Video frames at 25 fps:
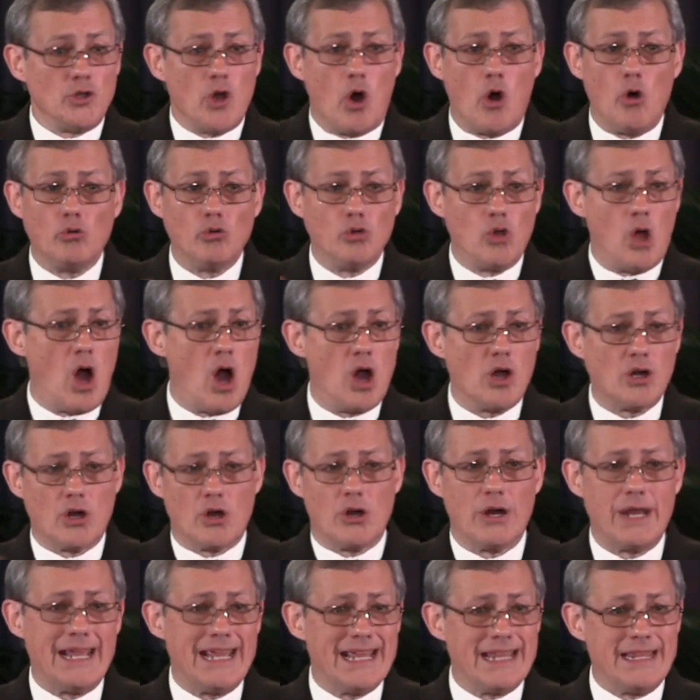No
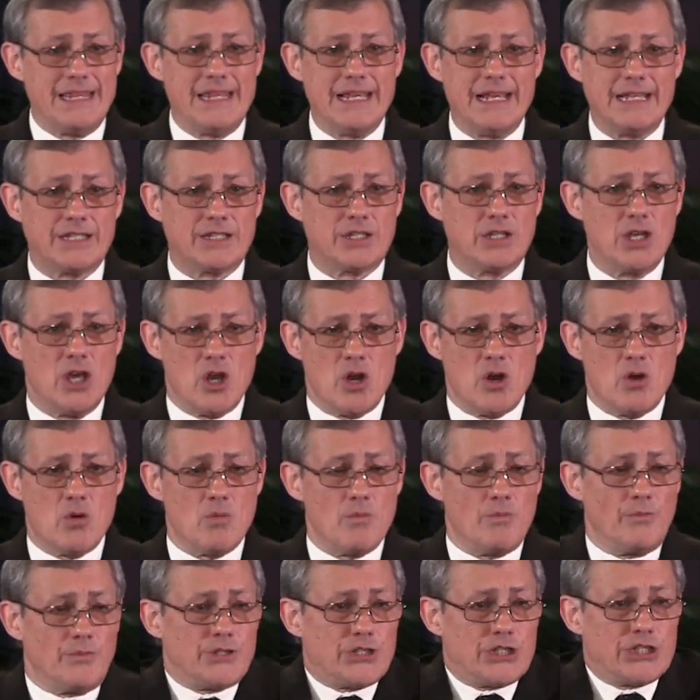longer in this
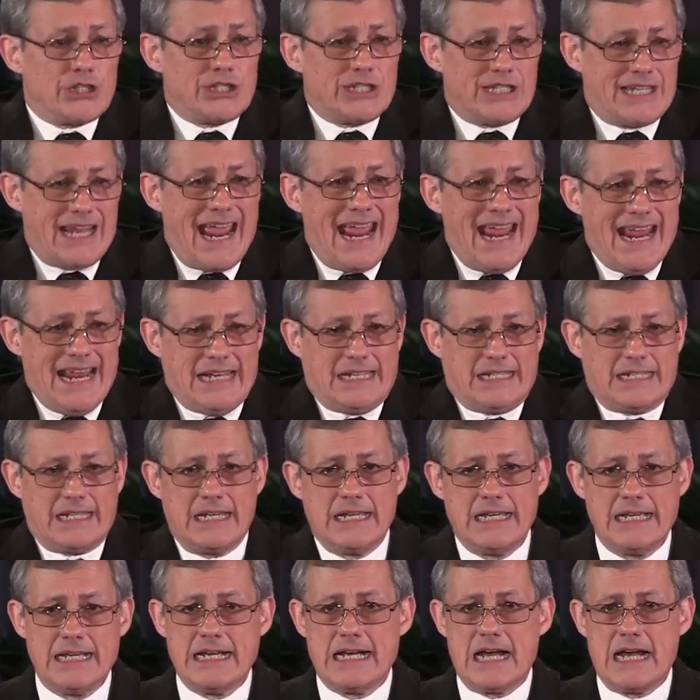state